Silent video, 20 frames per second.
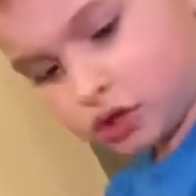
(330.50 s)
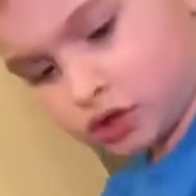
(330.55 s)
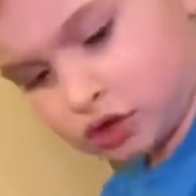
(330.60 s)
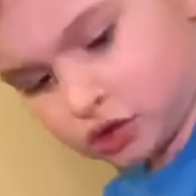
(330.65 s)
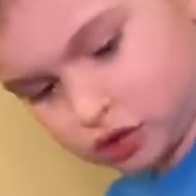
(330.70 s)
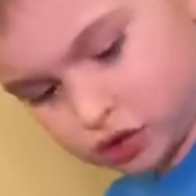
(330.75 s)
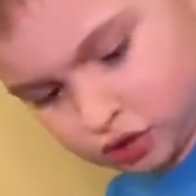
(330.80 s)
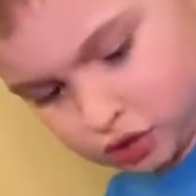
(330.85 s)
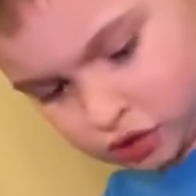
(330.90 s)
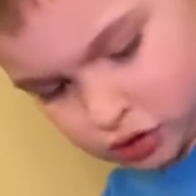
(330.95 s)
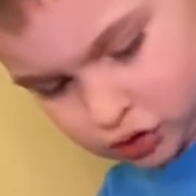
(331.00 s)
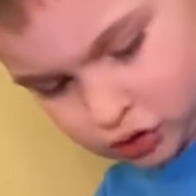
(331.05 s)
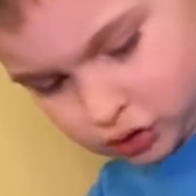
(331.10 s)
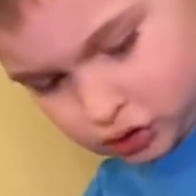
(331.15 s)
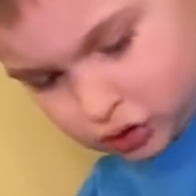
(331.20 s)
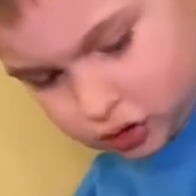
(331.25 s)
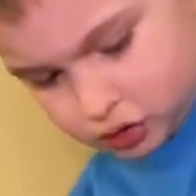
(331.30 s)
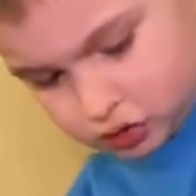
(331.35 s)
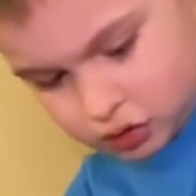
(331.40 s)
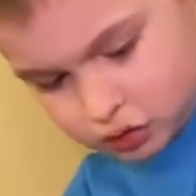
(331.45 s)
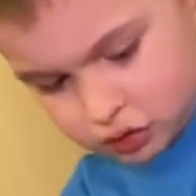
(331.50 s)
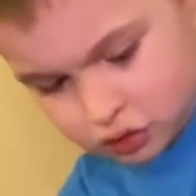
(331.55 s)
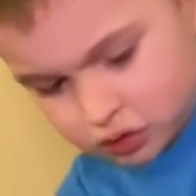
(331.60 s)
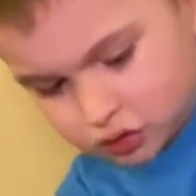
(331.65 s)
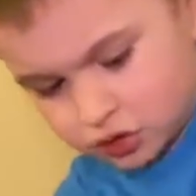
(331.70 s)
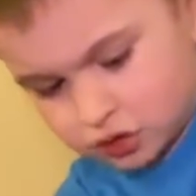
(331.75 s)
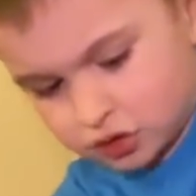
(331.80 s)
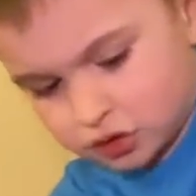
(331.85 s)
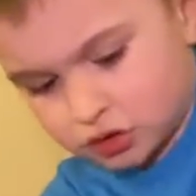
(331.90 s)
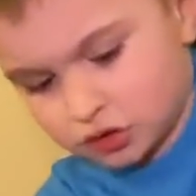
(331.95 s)
Now you can pull it.
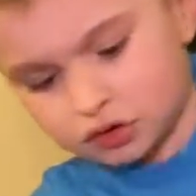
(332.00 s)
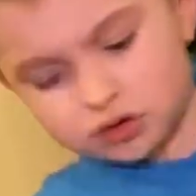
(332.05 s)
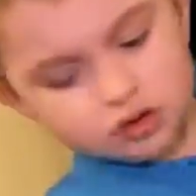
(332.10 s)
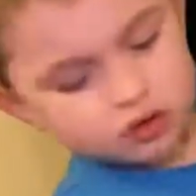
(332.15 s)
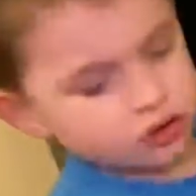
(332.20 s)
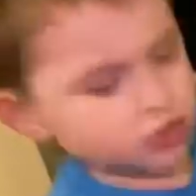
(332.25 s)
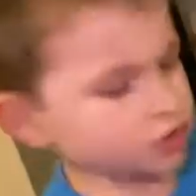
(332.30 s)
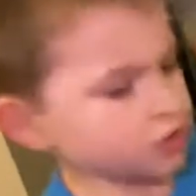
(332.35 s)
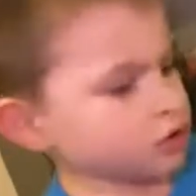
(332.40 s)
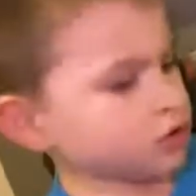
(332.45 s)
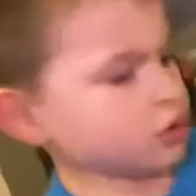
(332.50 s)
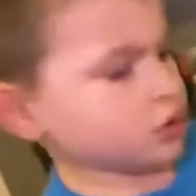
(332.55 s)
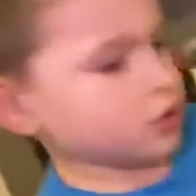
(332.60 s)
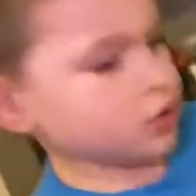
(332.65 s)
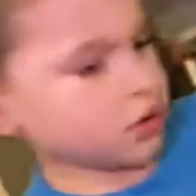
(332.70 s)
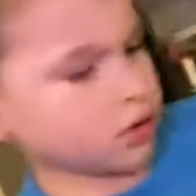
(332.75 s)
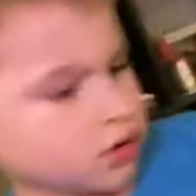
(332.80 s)
Ah, which one